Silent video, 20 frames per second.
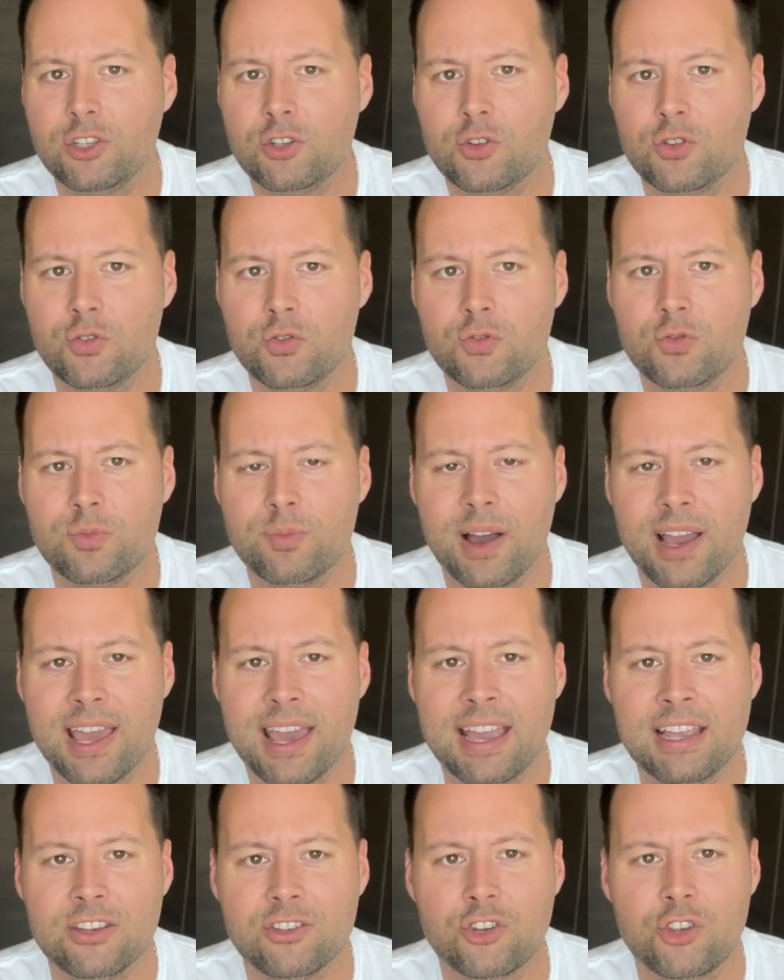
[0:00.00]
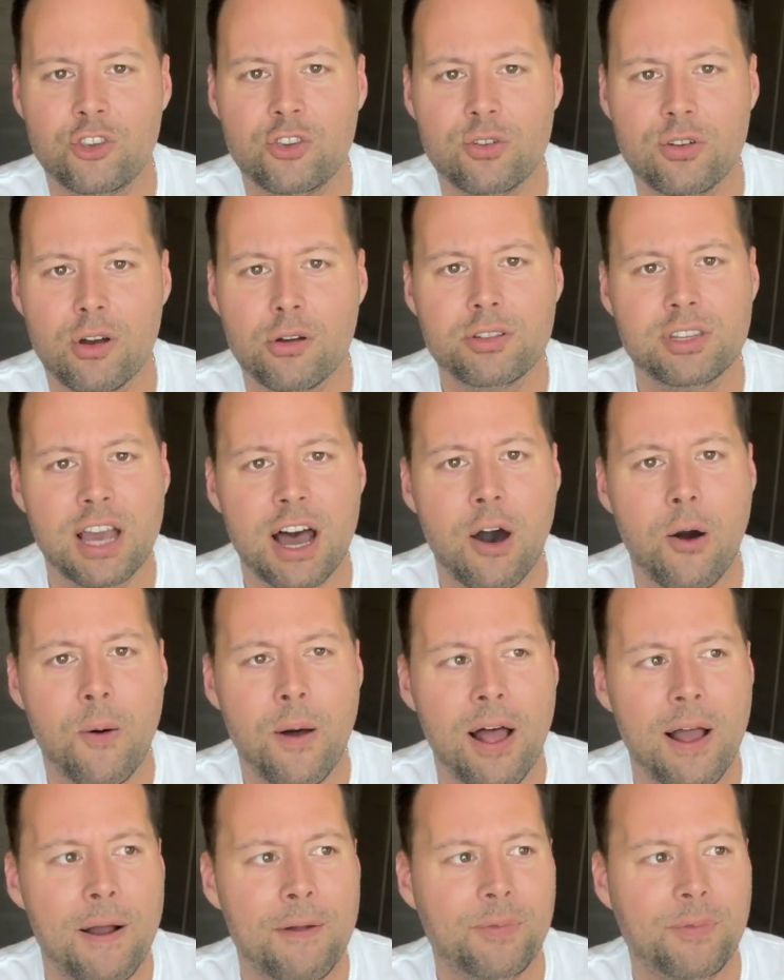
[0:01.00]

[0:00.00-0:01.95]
to my ASQ hotel,